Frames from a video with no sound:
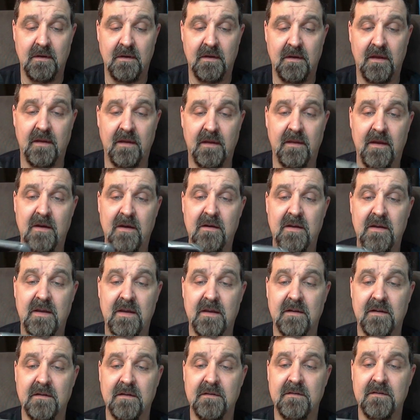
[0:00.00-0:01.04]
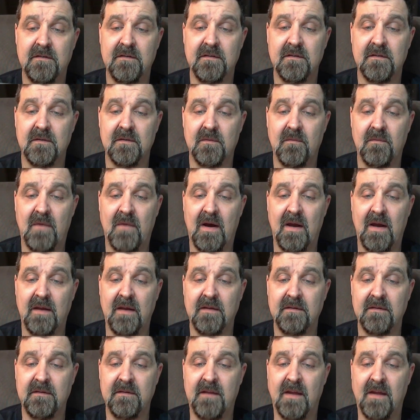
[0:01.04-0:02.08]
And there is
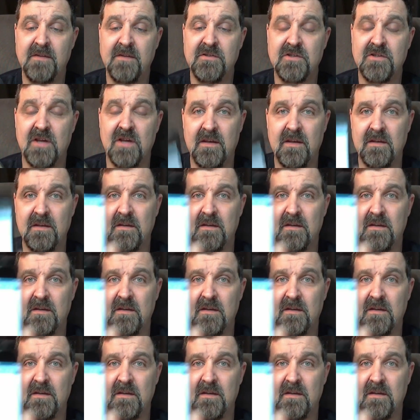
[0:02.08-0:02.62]
my DeskJet